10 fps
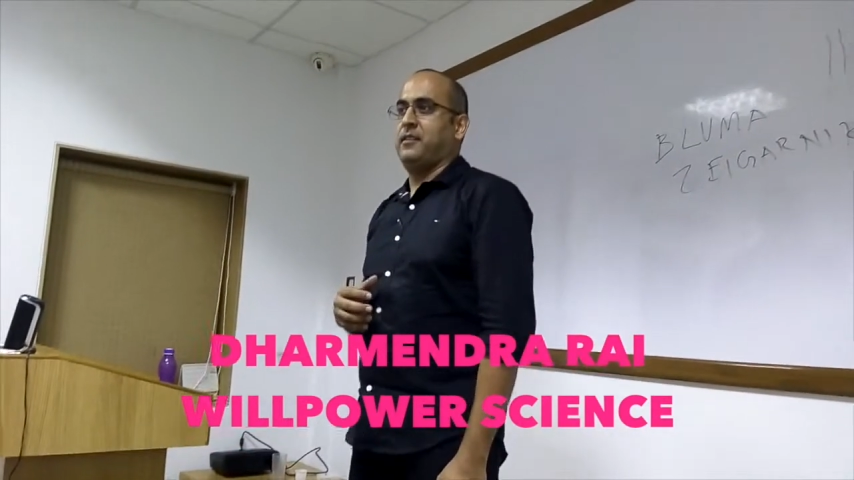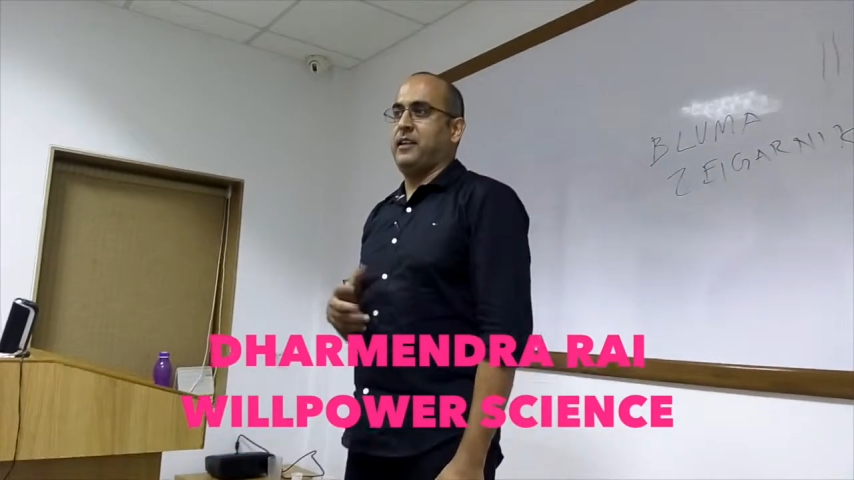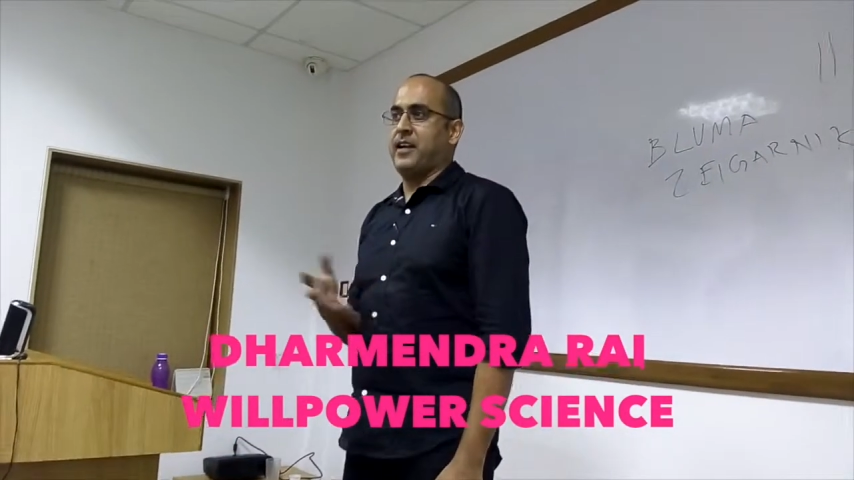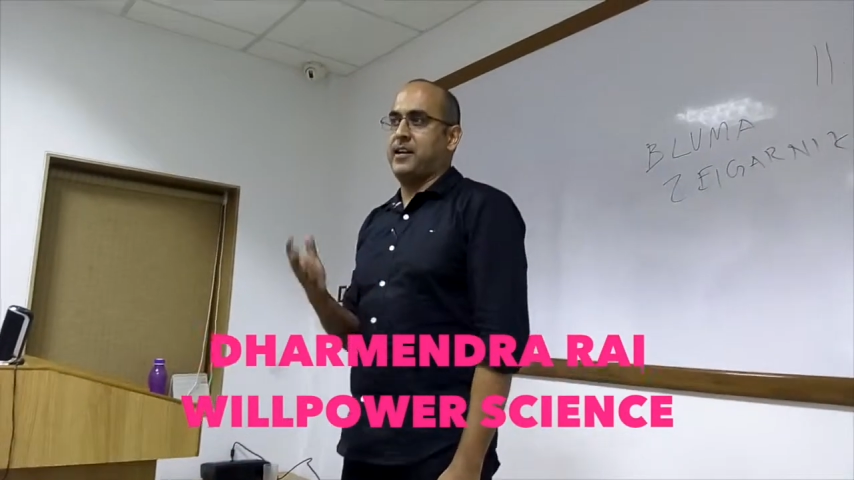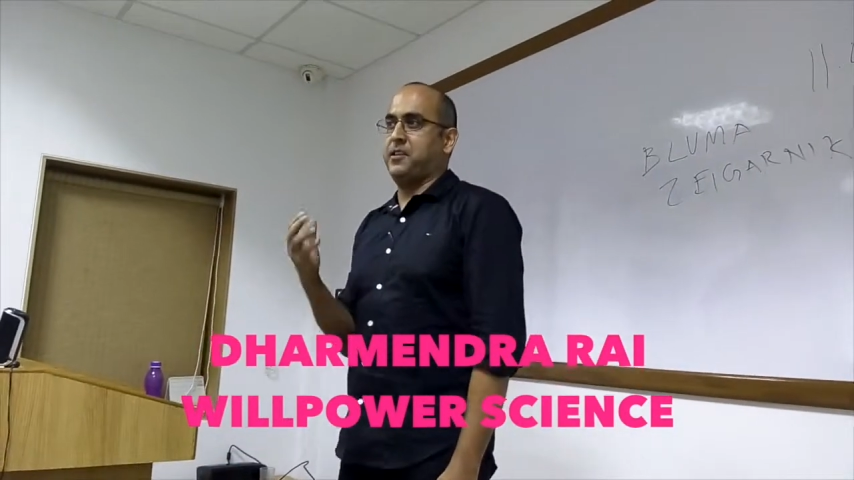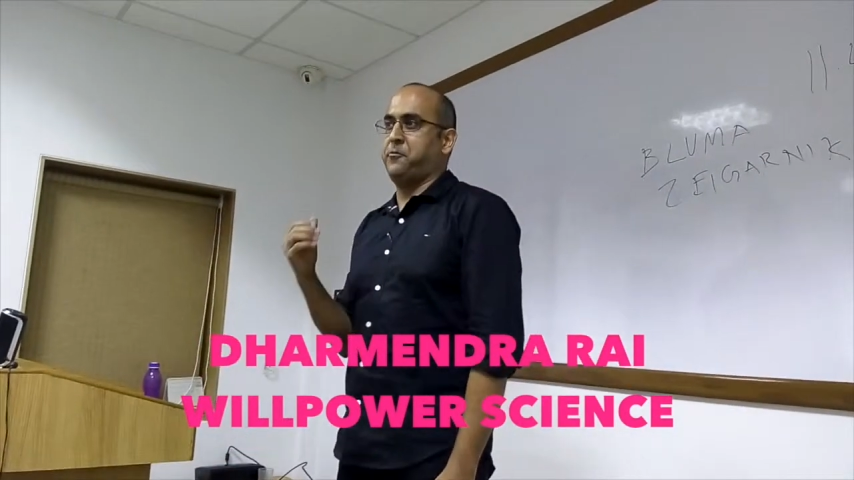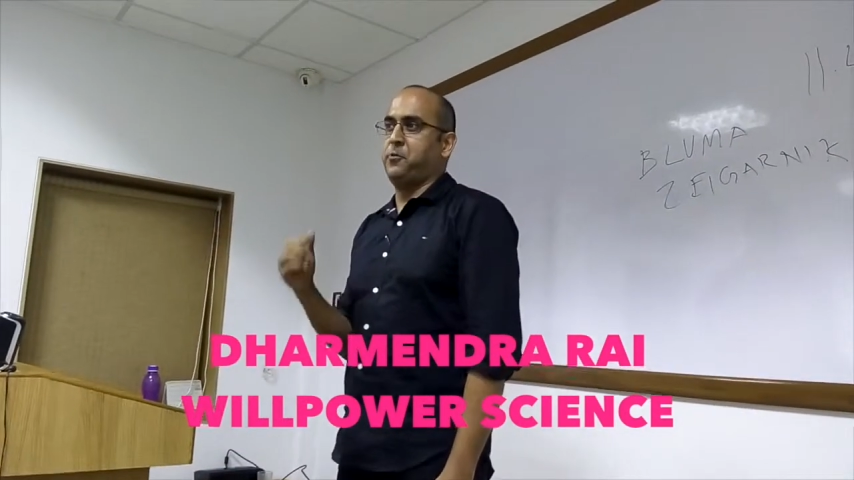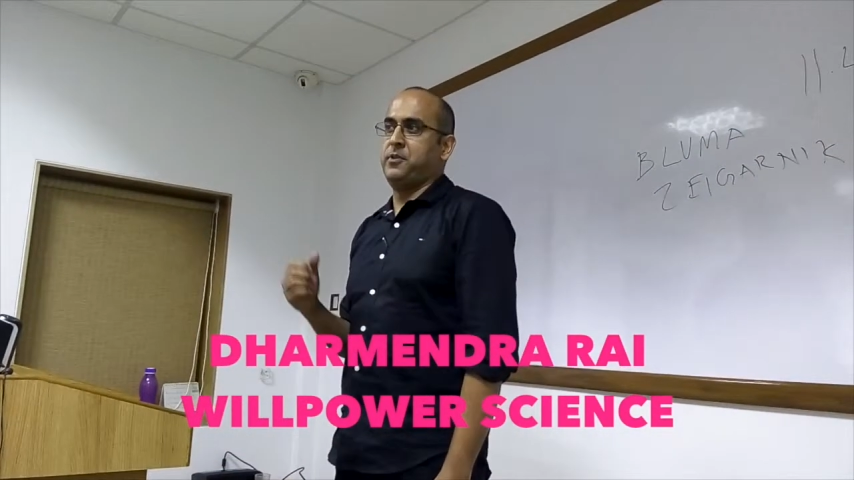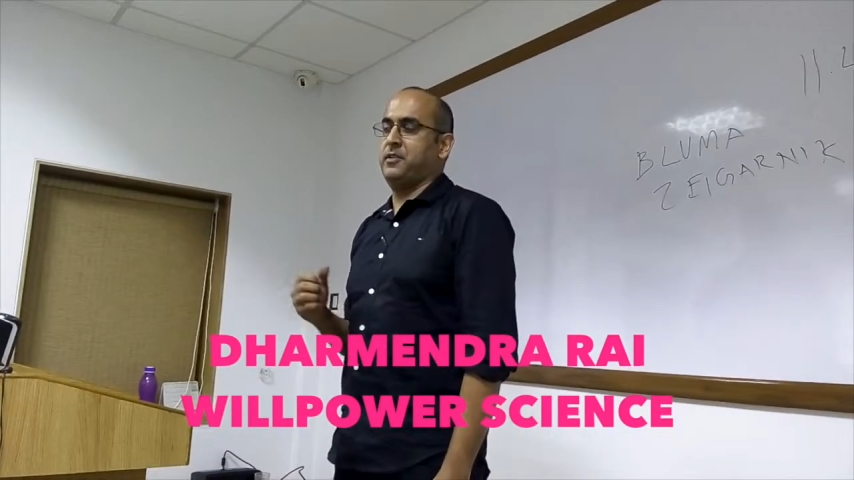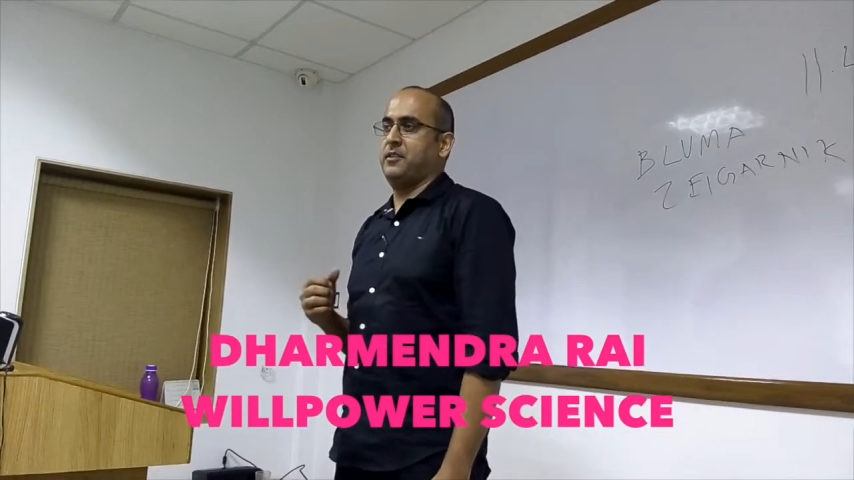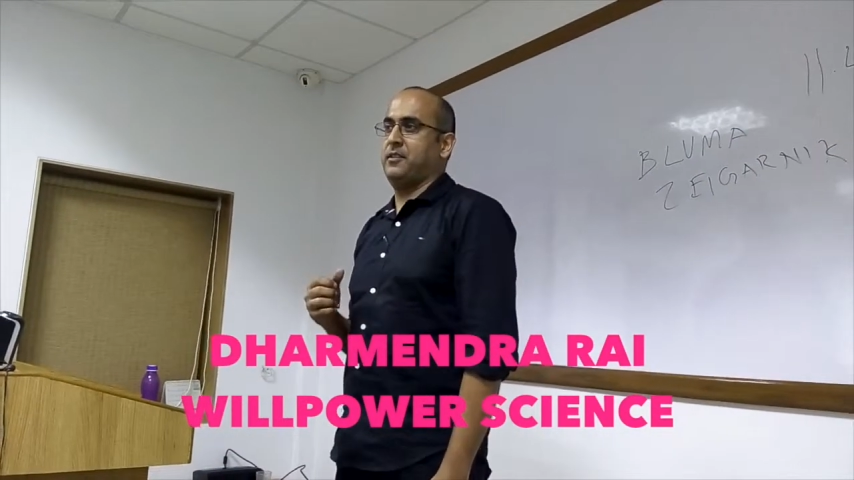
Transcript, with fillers: They had their food.